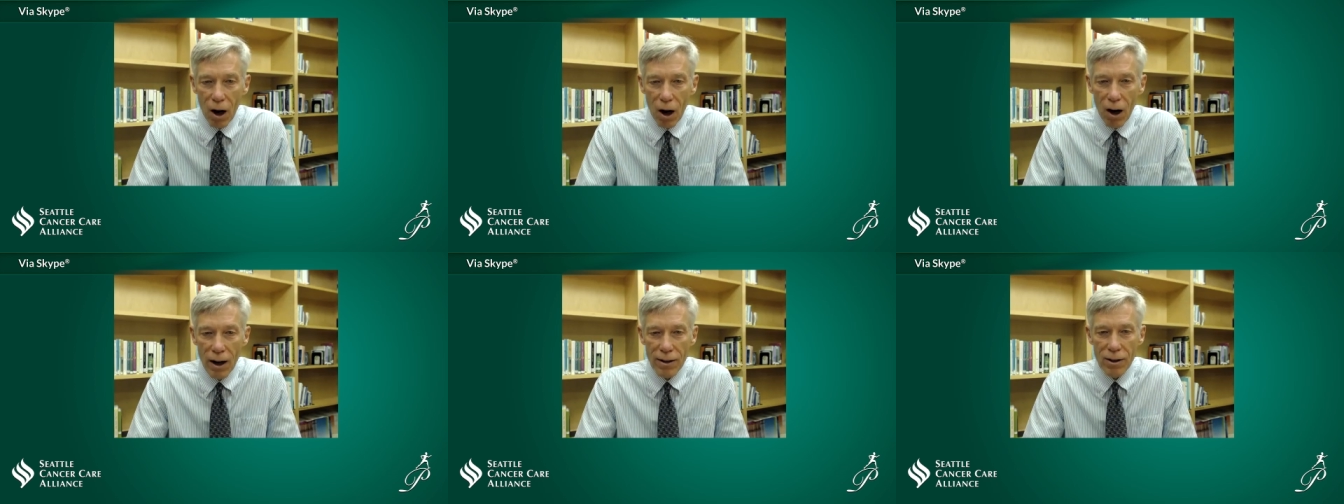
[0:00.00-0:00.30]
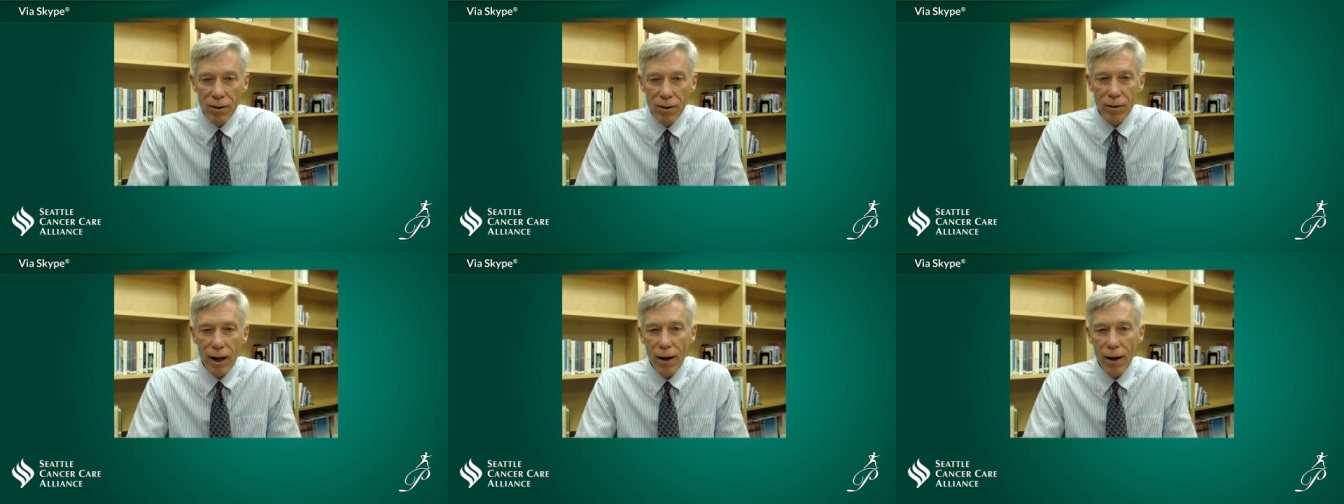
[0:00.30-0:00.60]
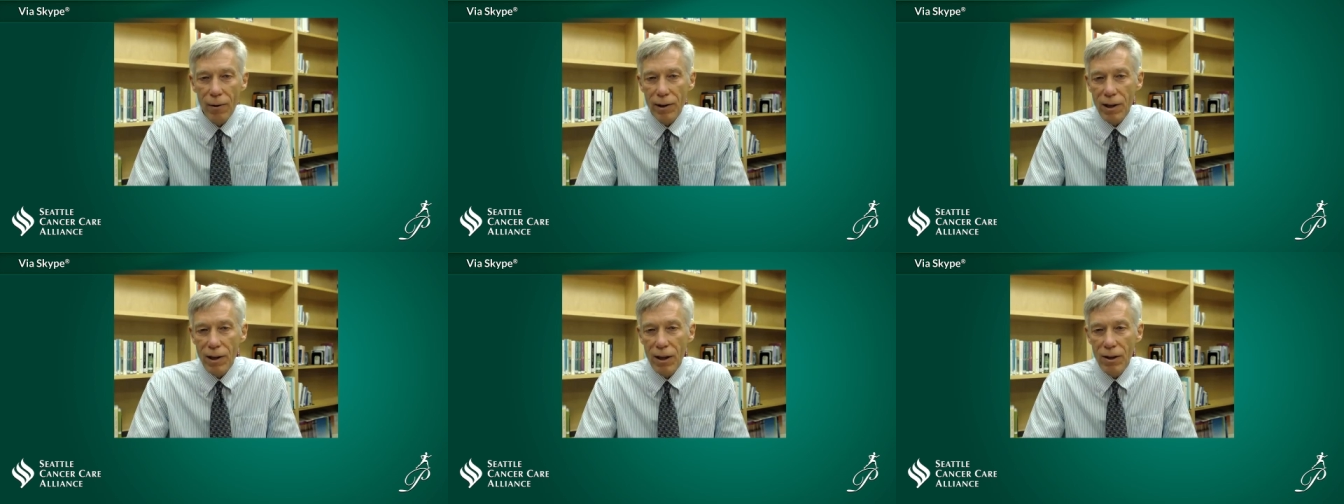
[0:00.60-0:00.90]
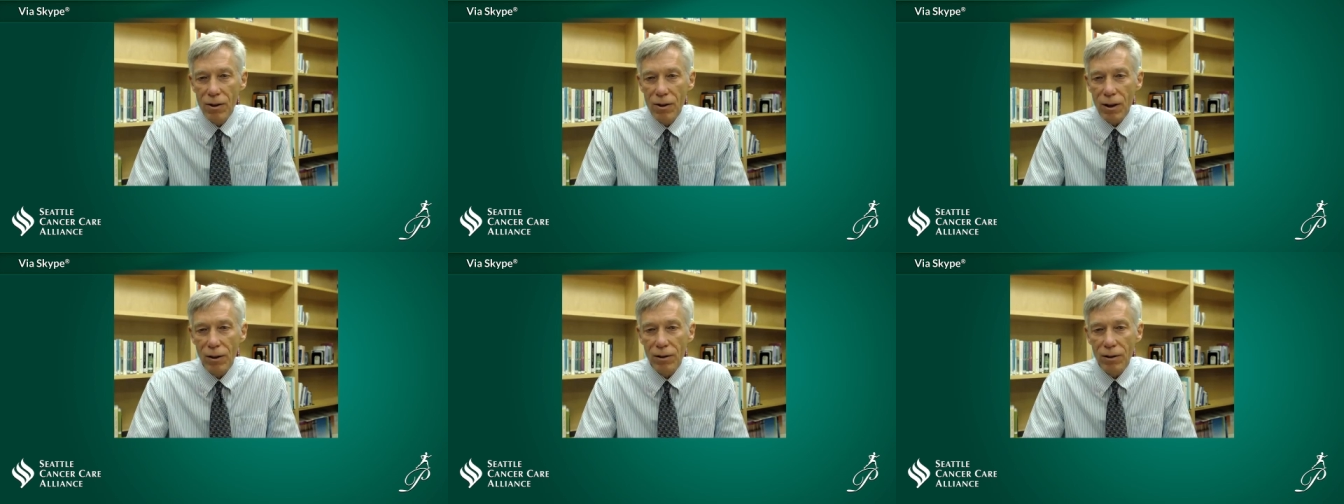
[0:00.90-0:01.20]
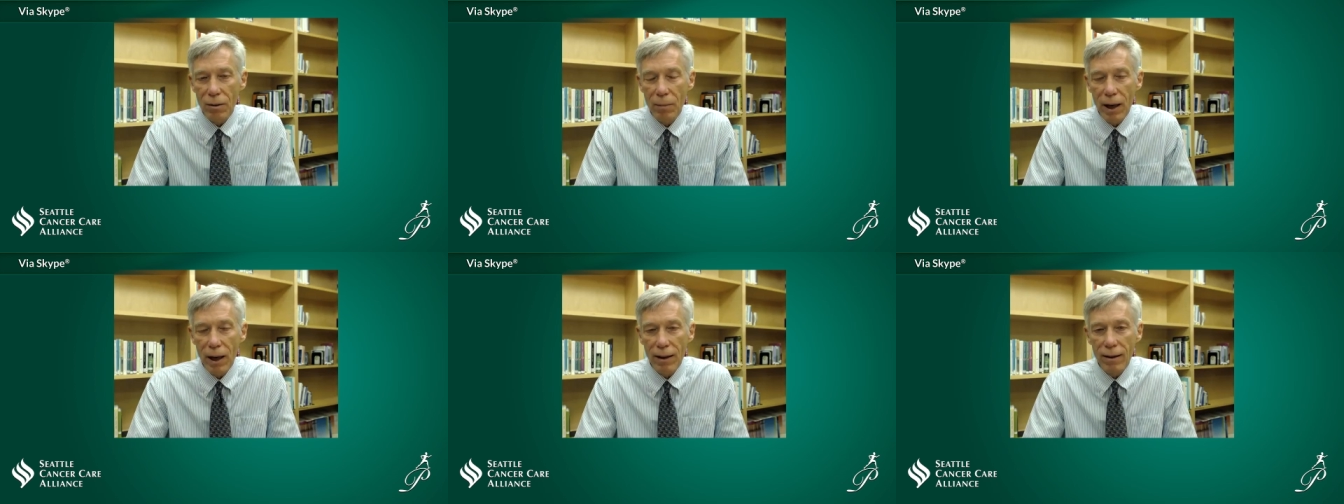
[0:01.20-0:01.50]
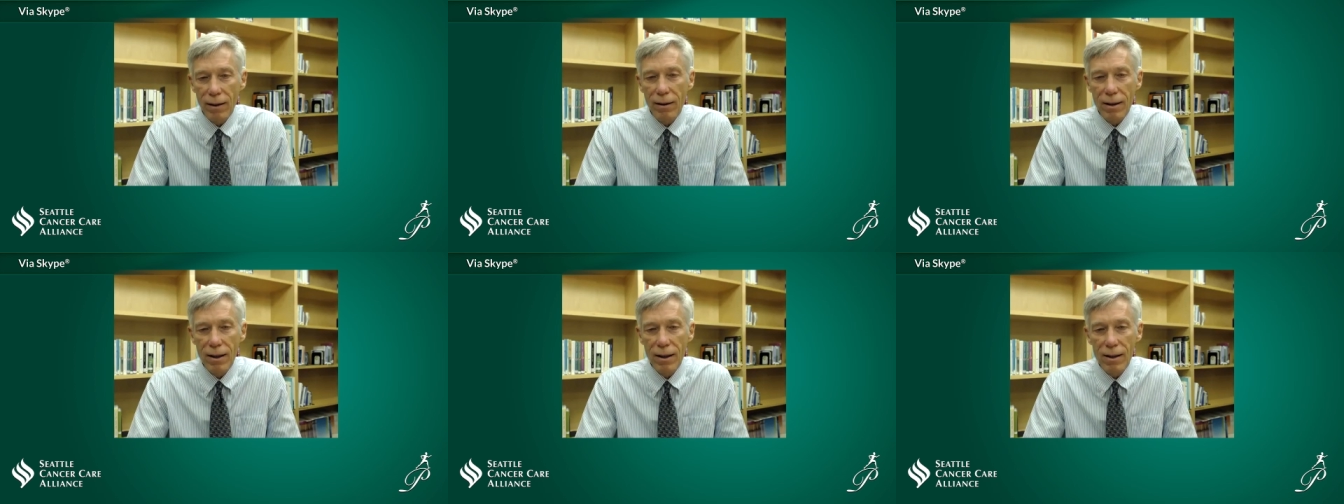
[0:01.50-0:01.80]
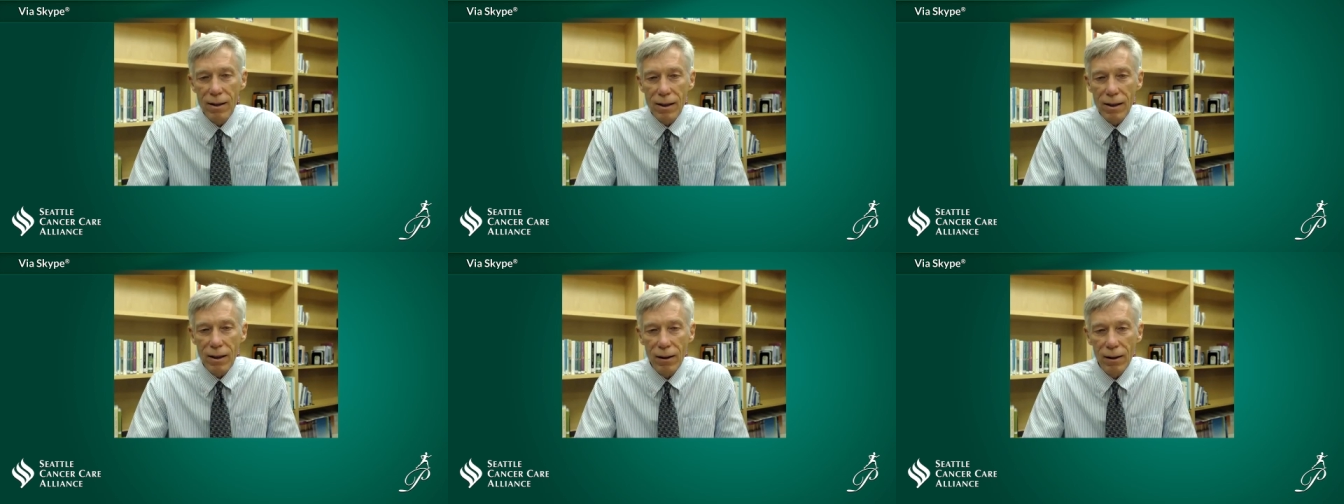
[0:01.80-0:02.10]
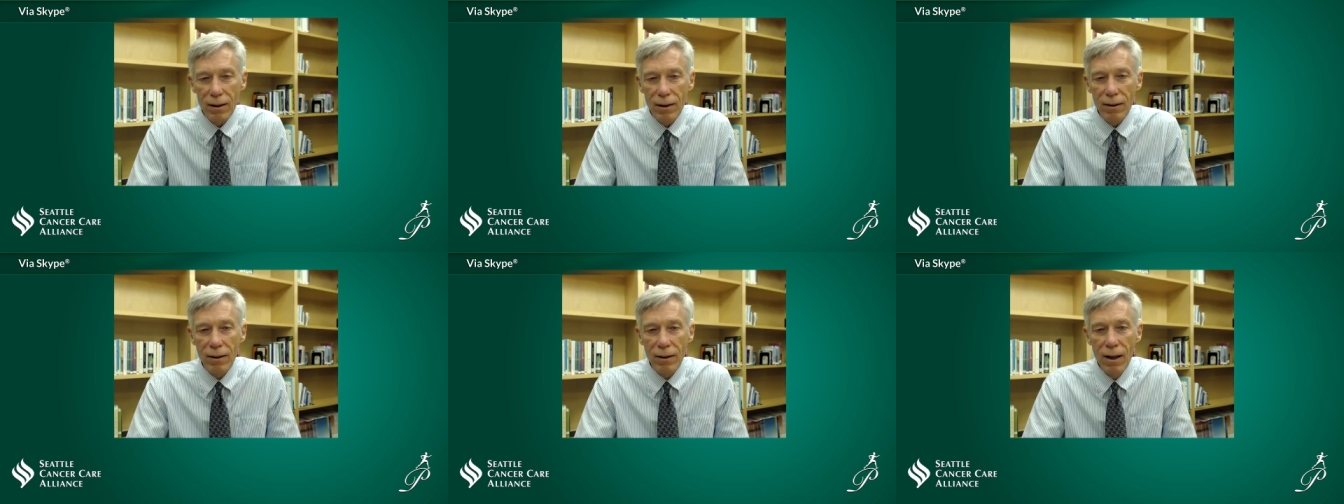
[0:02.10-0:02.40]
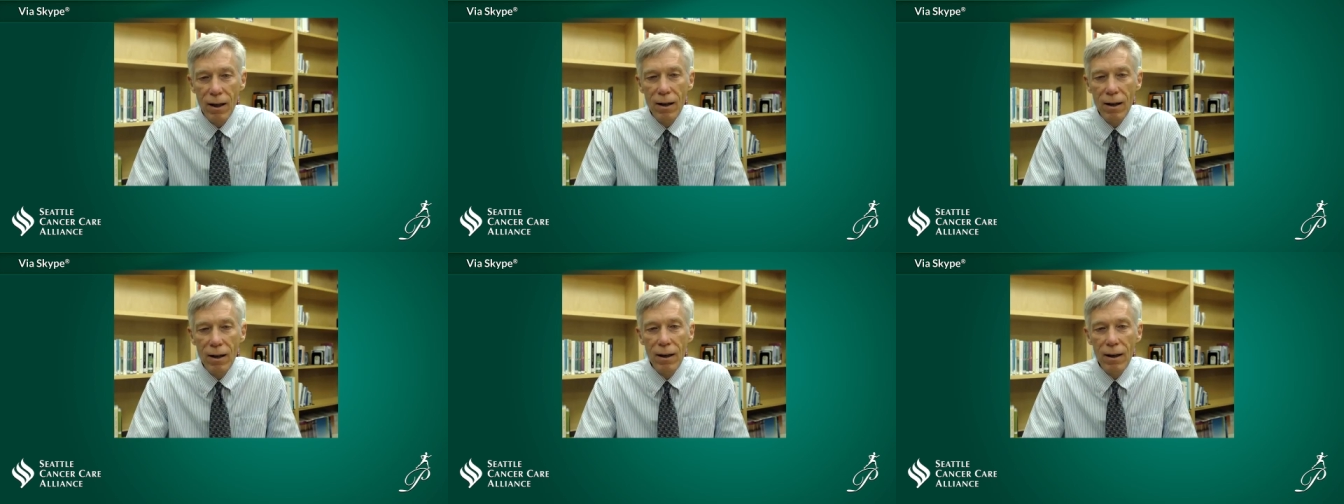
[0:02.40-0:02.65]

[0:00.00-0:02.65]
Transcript: onto now a T cell to make the T cell